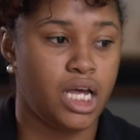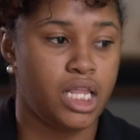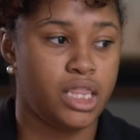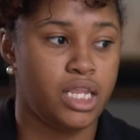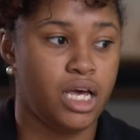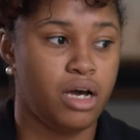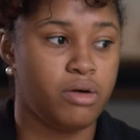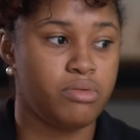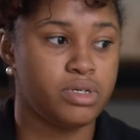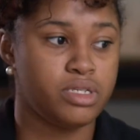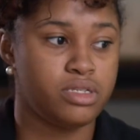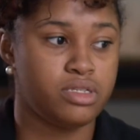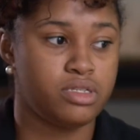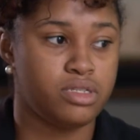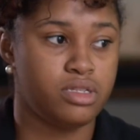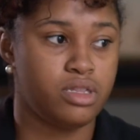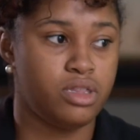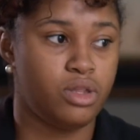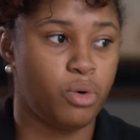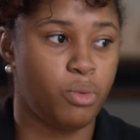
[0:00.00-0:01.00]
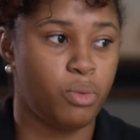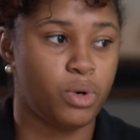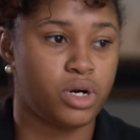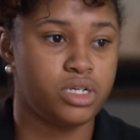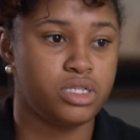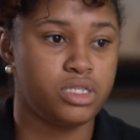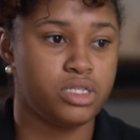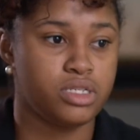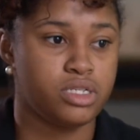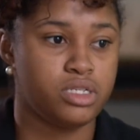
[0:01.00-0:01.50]
That was the
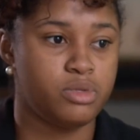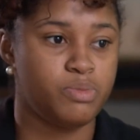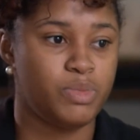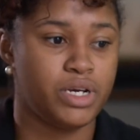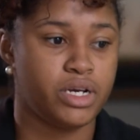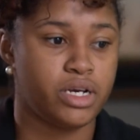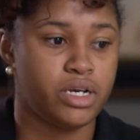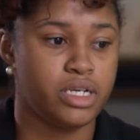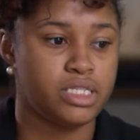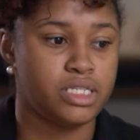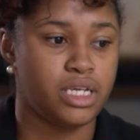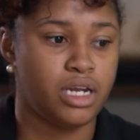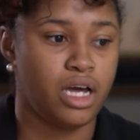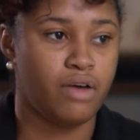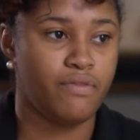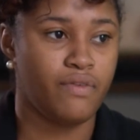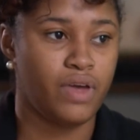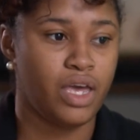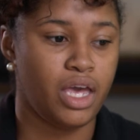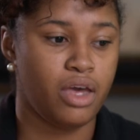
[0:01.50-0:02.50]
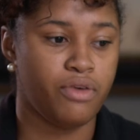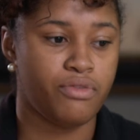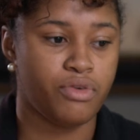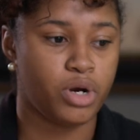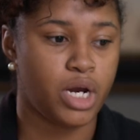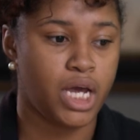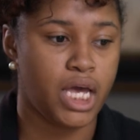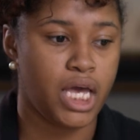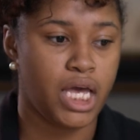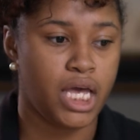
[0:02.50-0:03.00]
worst experience that I've
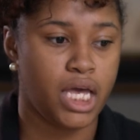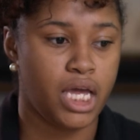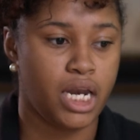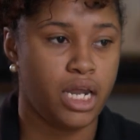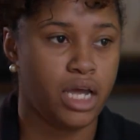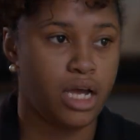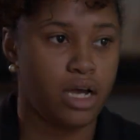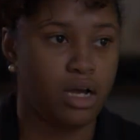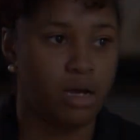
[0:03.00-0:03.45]
ever had.